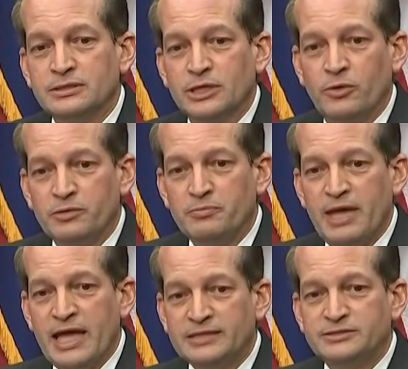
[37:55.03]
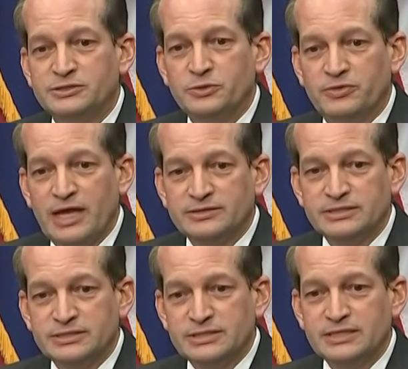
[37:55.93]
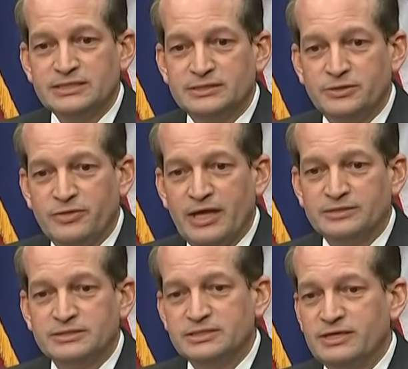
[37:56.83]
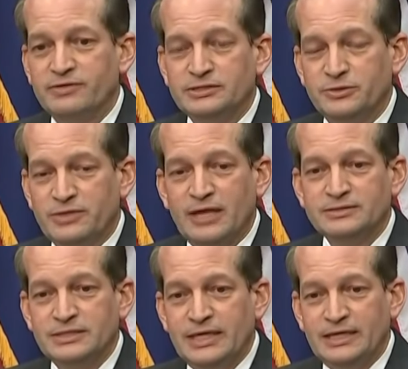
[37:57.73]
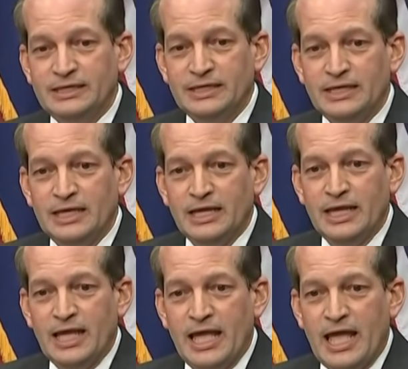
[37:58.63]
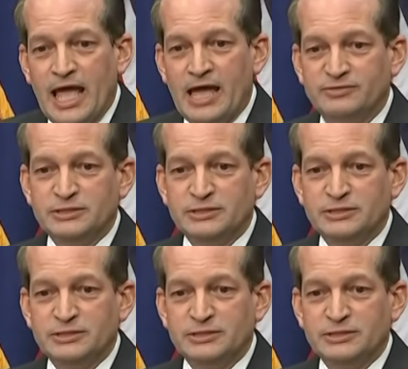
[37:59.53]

going back to 2006 and 2007 and 2008, have